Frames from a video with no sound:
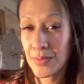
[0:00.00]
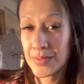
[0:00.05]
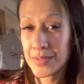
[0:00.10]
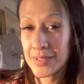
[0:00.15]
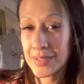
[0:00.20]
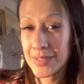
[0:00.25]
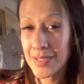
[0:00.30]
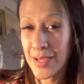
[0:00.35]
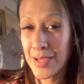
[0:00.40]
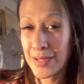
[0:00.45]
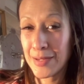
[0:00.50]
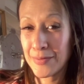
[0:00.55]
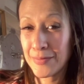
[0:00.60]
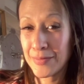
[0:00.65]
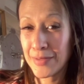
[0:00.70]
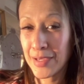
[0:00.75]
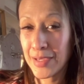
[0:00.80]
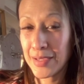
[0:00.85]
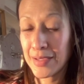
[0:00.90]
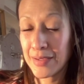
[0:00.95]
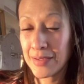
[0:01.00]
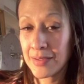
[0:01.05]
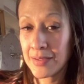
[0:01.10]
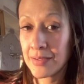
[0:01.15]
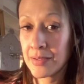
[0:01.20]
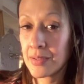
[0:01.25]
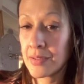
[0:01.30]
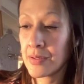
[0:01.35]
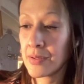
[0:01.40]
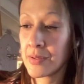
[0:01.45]
It's kind of like,
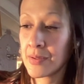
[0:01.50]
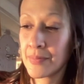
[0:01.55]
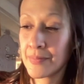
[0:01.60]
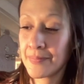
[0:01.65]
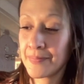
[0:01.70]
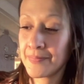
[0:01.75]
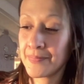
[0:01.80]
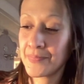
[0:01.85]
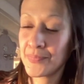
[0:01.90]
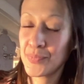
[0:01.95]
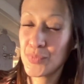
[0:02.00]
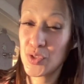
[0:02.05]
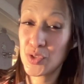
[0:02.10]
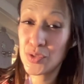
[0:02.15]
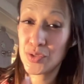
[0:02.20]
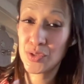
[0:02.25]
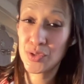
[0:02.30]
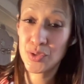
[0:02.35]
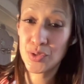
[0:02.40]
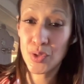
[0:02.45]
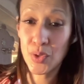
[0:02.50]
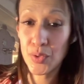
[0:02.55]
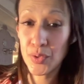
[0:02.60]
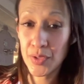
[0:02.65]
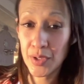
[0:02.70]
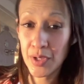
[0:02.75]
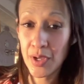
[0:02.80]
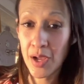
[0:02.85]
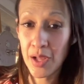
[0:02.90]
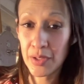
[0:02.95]
just to show
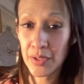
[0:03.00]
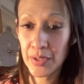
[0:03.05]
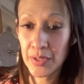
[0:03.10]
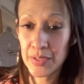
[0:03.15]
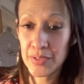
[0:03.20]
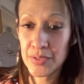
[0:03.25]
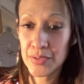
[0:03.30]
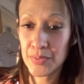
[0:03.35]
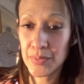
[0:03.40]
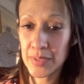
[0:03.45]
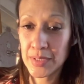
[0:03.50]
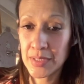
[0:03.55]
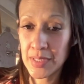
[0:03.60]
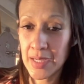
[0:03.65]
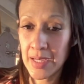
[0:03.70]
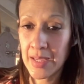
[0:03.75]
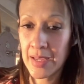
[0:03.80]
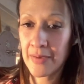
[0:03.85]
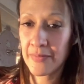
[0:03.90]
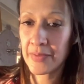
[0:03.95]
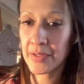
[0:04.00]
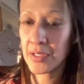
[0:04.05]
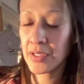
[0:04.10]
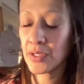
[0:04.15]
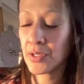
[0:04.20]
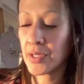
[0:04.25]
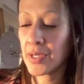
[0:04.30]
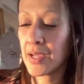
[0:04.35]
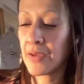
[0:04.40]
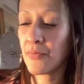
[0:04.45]
you the color is the reason I have it
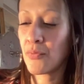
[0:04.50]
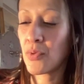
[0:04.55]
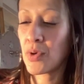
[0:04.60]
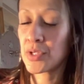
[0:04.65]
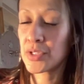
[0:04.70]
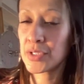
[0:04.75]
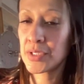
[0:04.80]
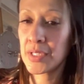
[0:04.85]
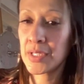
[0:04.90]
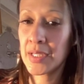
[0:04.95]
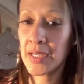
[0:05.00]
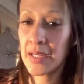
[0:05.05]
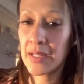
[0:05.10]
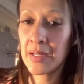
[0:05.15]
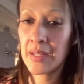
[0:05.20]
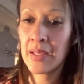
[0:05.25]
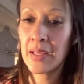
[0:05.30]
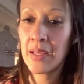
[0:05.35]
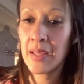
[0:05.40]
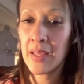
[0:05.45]
here, and I haven't washed it yet.